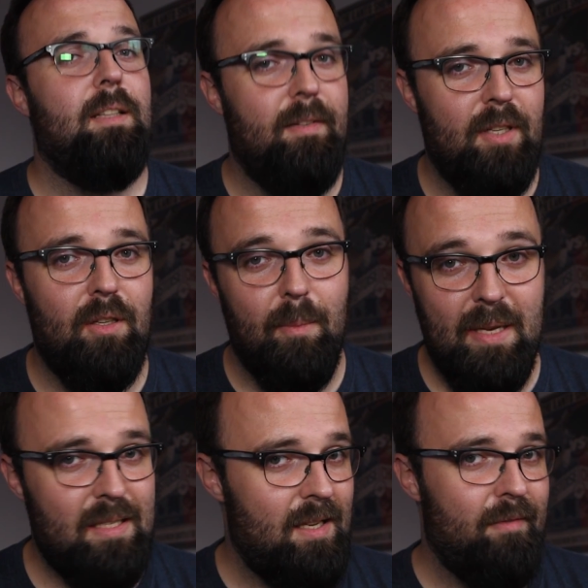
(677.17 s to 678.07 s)
never know, you
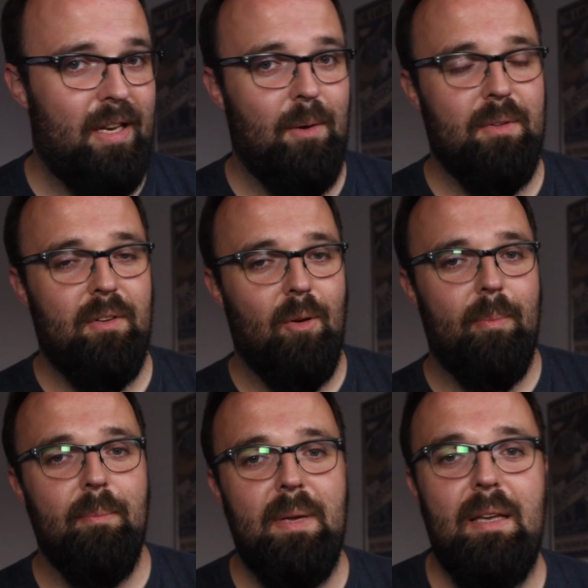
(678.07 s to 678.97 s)
may see a video or two
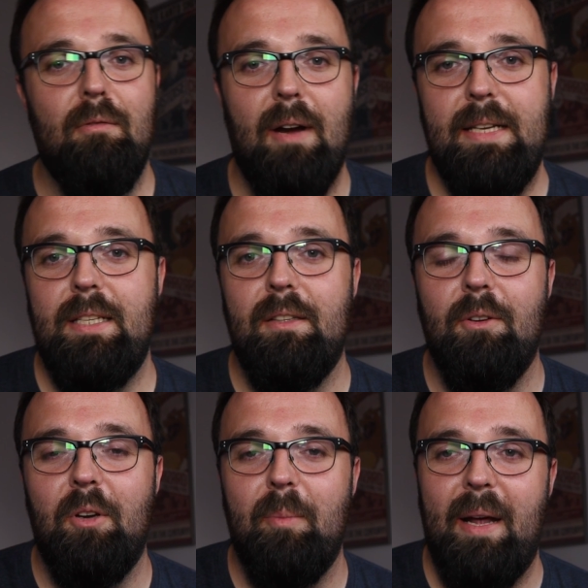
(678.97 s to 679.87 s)
of me ranting and
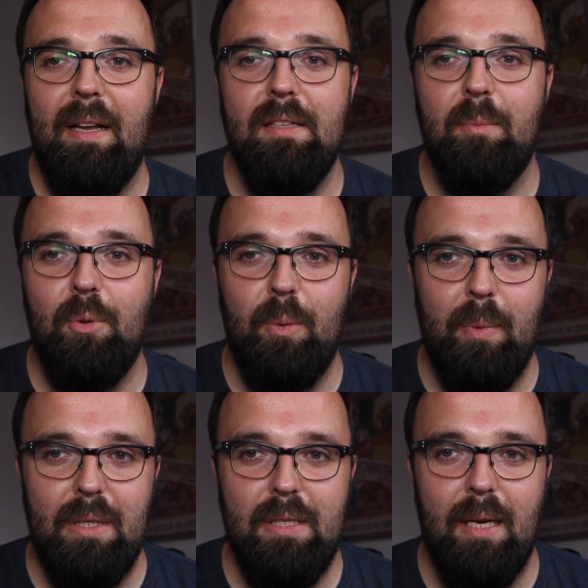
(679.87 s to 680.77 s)
talking about it at some point.
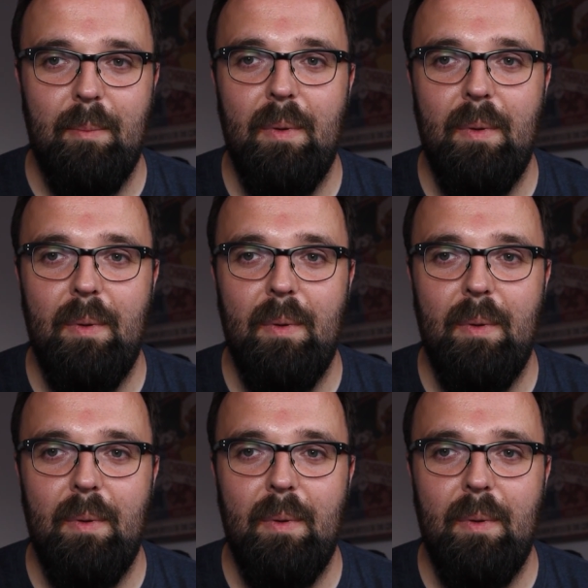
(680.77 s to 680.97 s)
But